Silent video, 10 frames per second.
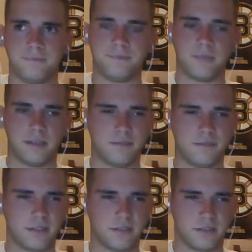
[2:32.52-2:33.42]
it
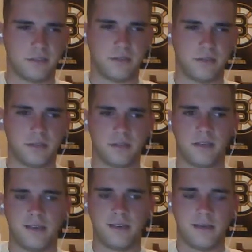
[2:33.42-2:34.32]
affects their shooting.
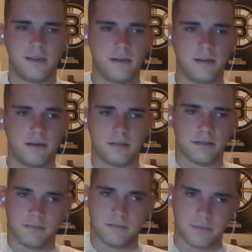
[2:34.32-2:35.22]
Honestly,
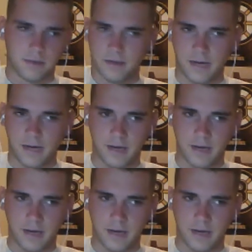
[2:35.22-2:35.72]
I'm a bigger guy.